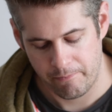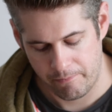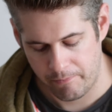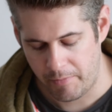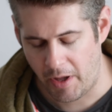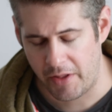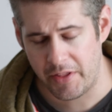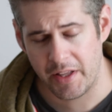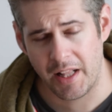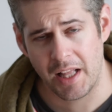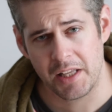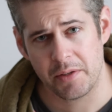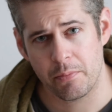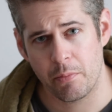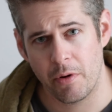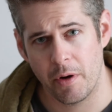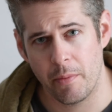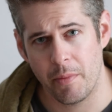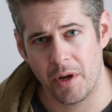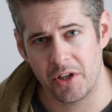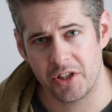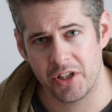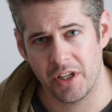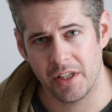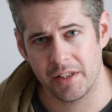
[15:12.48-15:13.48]
I think that's pretty
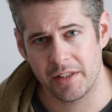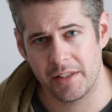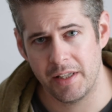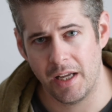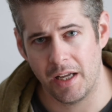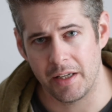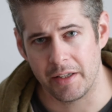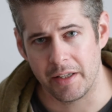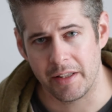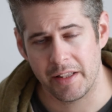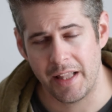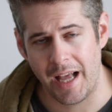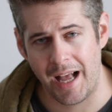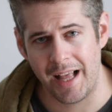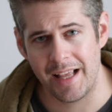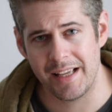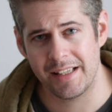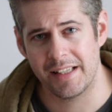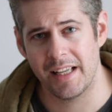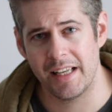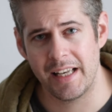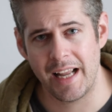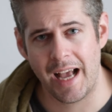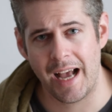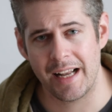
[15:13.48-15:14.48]
much us done. That is
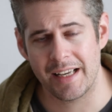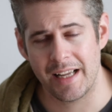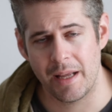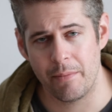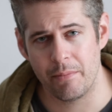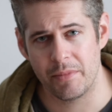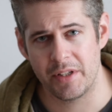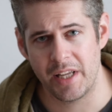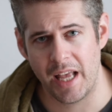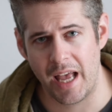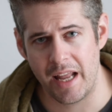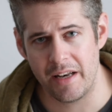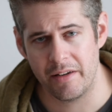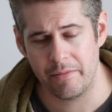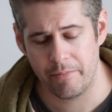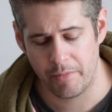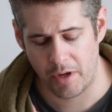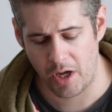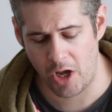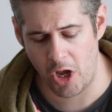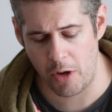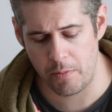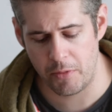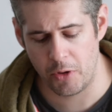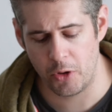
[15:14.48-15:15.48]
the NAD M10.
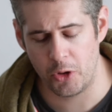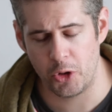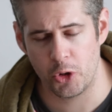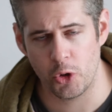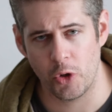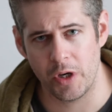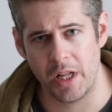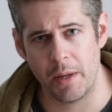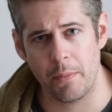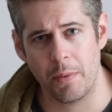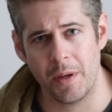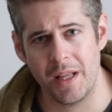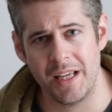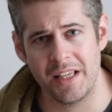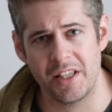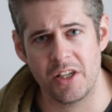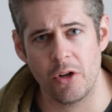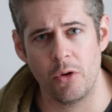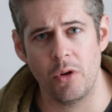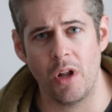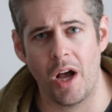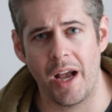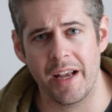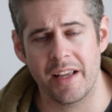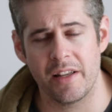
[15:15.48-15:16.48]
I hope you enjoyed it. Please do
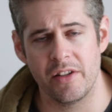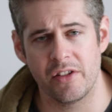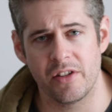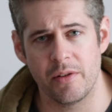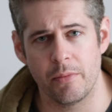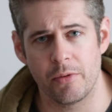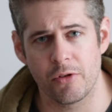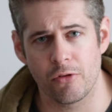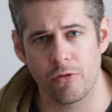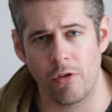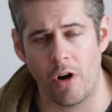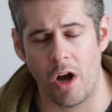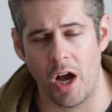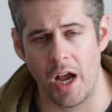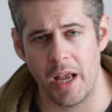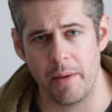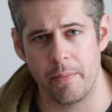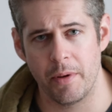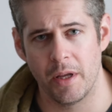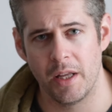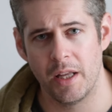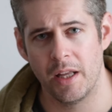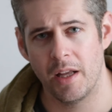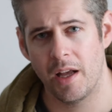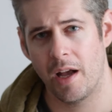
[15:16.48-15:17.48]
like and subscribe,
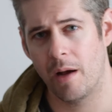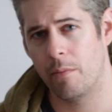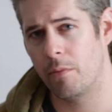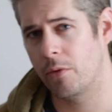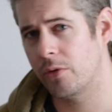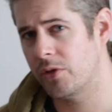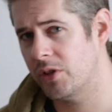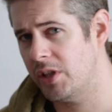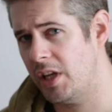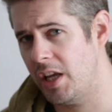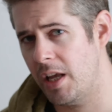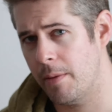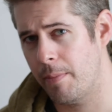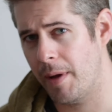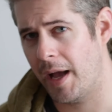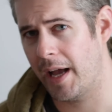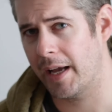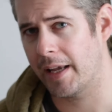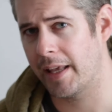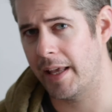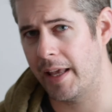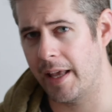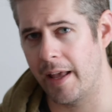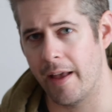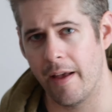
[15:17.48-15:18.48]
and we'll see you
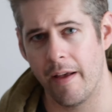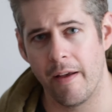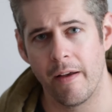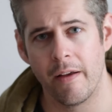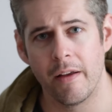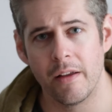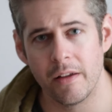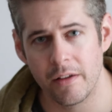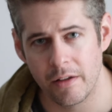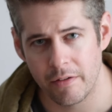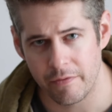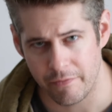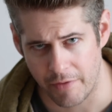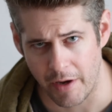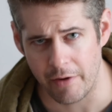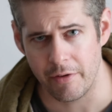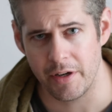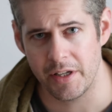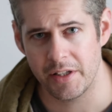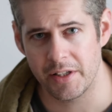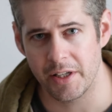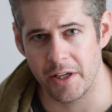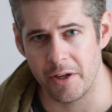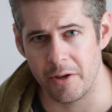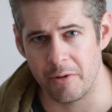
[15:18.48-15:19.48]
back here very
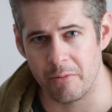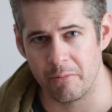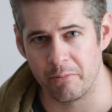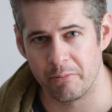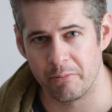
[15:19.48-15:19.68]
soon.